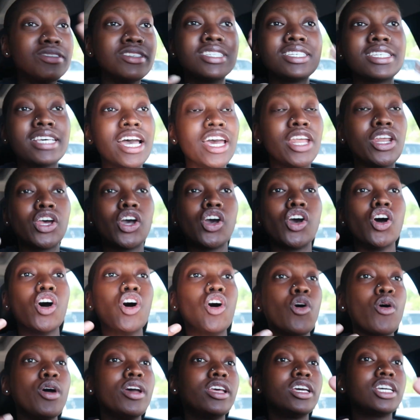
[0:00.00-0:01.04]
just excited to
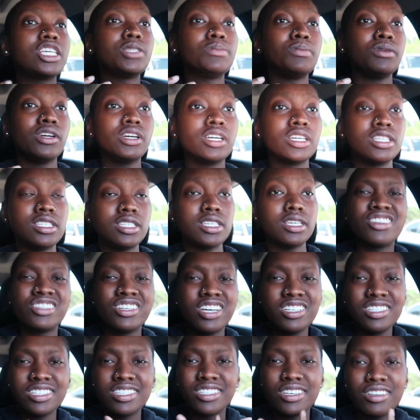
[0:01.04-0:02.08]
go and experience it. Should
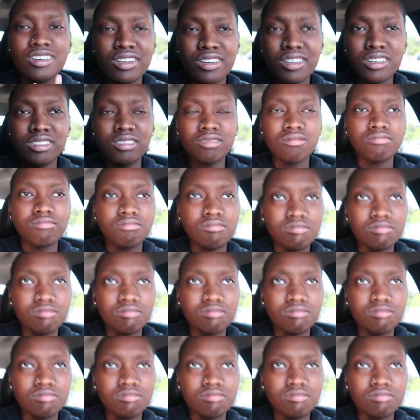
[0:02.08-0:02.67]
I just tell y'all?